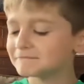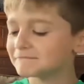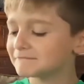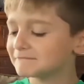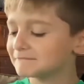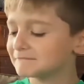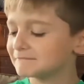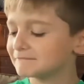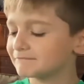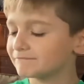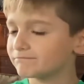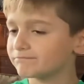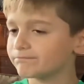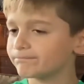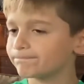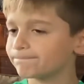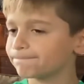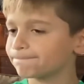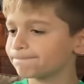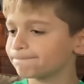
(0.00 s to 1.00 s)

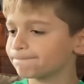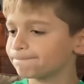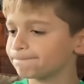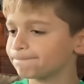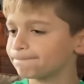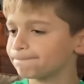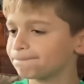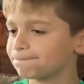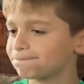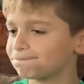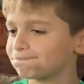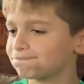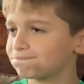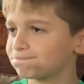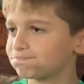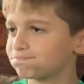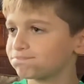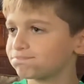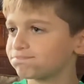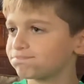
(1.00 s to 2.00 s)

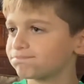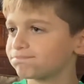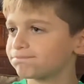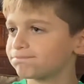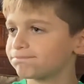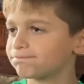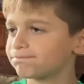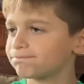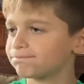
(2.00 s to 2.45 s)
Nobody speaks.